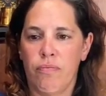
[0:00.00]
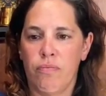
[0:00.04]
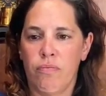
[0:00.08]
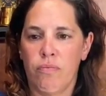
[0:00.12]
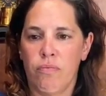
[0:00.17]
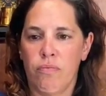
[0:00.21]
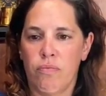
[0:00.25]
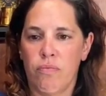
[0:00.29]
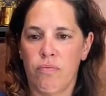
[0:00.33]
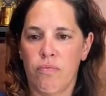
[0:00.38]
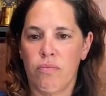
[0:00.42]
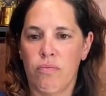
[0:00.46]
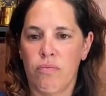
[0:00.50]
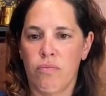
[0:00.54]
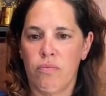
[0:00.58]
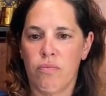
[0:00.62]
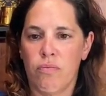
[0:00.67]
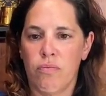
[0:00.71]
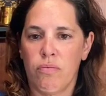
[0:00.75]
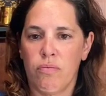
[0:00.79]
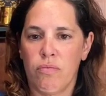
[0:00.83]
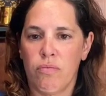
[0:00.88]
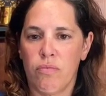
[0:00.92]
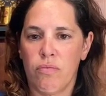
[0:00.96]

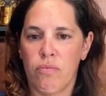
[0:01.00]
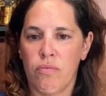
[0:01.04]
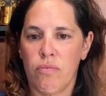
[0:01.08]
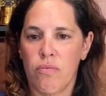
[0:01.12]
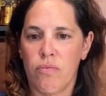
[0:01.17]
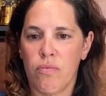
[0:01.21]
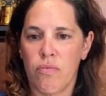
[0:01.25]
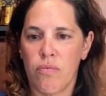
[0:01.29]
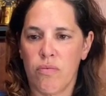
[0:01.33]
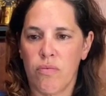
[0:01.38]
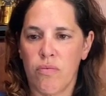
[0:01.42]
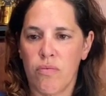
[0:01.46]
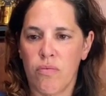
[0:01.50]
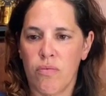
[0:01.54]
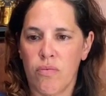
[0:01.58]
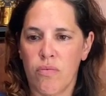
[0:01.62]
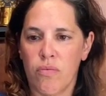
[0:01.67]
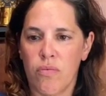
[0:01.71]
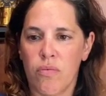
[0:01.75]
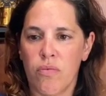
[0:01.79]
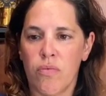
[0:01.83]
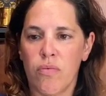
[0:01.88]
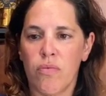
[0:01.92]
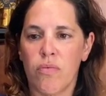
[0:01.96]

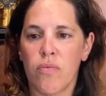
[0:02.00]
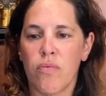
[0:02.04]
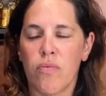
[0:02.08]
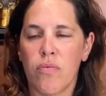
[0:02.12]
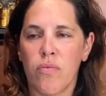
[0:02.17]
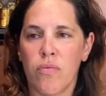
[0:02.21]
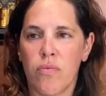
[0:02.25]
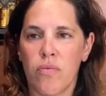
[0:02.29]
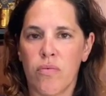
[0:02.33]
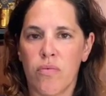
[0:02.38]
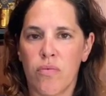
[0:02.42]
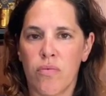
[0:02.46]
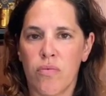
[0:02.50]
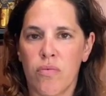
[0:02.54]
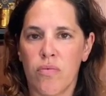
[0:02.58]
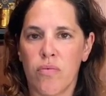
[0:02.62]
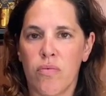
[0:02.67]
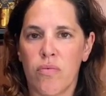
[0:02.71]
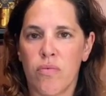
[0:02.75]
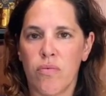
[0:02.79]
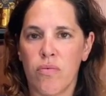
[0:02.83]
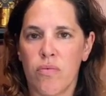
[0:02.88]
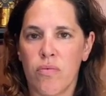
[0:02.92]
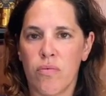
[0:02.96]

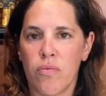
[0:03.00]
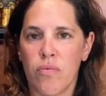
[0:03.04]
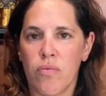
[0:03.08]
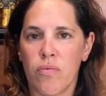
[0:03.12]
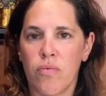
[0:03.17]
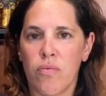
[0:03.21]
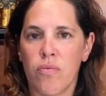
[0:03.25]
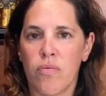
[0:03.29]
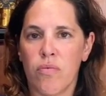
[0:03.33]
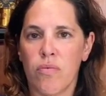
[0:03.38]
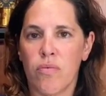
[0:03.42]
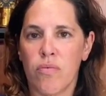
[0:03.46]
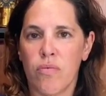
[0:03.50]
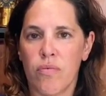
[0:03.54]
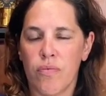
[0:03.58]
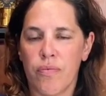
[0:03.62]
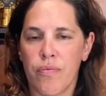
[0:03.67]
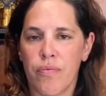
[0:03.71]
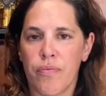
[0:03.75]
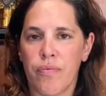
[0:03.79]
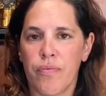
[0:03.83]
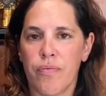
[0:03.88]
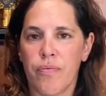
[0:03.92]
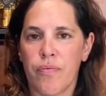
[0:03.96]

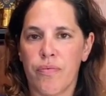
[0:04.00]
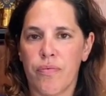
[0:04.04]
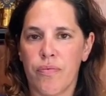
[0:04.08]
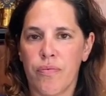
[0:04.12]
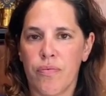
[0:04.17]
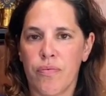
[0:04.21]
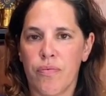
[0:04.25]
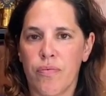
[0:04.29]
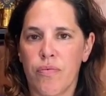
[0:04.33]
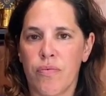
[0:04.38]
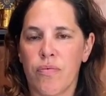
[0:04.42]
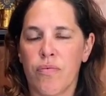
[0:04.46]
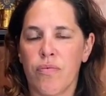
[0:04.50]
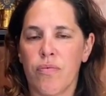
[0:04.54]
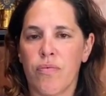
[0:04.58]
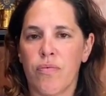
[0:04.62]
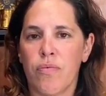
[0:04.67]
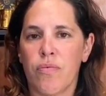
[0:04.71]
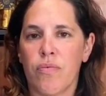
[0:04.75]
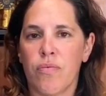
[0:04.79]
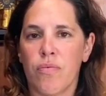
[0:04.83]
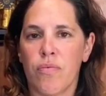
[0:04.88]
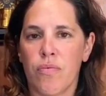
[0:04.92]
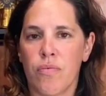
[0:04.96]

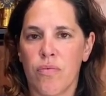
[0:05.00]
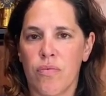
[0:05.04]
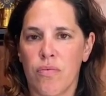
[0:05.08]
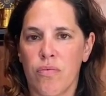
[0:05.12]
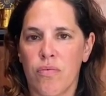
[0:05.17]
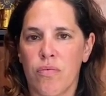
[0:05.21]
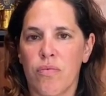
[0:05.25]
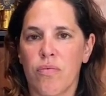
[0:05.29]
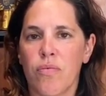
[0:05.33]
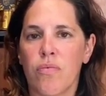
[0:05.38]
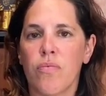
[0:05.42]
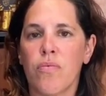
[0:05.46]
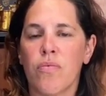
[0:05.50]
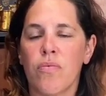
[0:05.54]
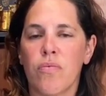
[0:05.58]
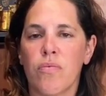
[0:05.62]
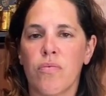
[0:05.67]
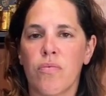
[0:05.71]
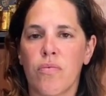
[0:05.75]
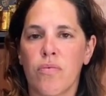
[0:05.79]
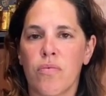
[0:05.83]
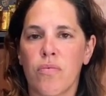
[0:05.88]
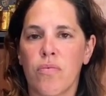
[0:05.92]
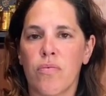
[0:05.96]

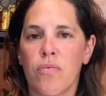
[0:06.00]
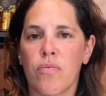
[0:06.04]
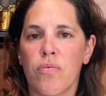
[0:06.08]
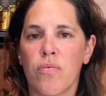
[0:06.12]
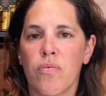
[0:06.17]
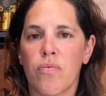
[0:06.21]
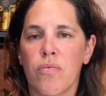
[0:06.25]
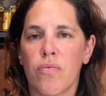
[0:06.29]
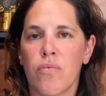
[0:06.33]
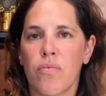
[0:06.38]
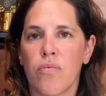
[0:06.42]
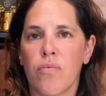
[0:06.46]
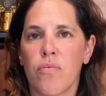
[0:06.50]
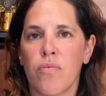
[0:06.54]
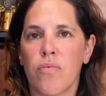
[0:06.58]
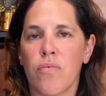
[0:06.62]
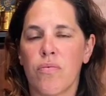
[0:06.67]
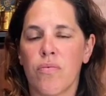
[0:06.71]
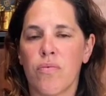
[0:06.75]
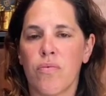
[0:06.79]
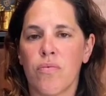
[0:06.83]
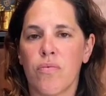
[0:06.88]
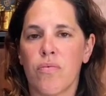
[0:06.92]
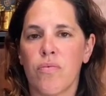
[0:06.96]

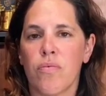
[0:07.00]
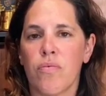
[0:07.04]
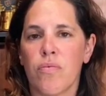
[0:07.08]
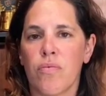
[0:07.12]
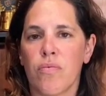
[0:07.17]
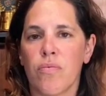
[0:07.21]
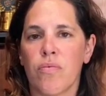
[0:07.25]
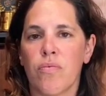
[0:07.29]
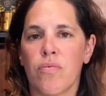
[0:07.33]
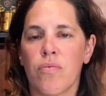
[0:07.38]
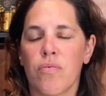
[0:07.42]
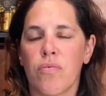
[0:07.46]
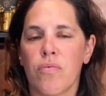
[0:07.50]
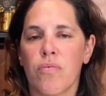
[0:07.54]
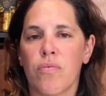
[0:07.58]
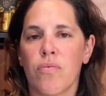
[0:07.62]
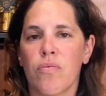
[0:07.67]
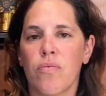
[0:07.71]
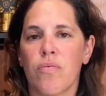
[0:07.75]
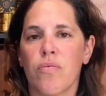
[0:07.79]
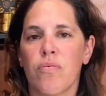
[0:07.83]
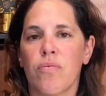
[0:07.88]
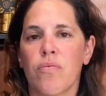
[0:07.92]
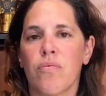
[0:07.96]
(not speaking)